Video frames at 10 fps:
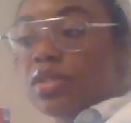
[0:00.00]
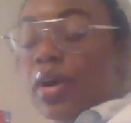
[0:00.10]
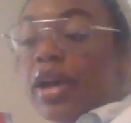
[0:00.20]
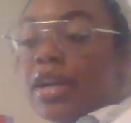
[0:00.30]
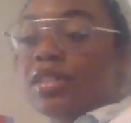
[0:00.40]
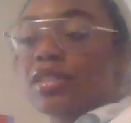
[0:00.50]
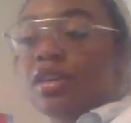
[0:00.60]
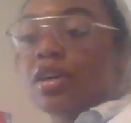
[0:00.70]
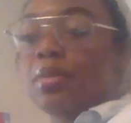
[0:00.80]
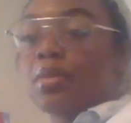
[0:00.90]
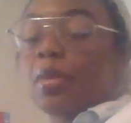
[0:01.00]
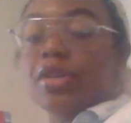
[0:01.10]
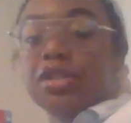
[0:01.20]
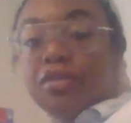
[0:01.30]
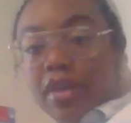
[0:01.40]

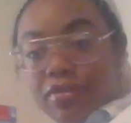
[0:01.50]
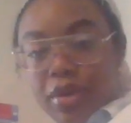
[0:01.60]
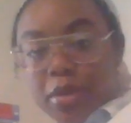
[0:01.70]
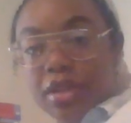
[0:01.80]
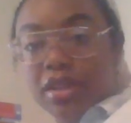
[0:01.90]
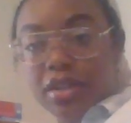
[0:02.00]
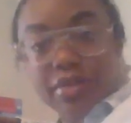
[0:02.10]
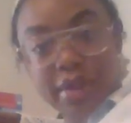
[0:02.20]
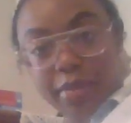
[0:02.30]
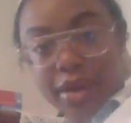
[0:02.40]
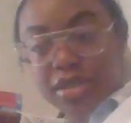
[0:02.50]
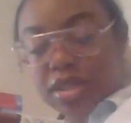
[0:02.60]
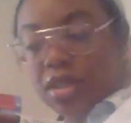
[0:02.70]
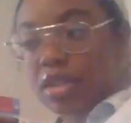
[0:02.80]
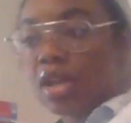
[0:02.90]
about the divine feminine and the divine
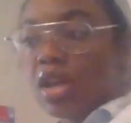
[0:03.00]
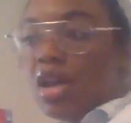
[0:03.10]
masculine.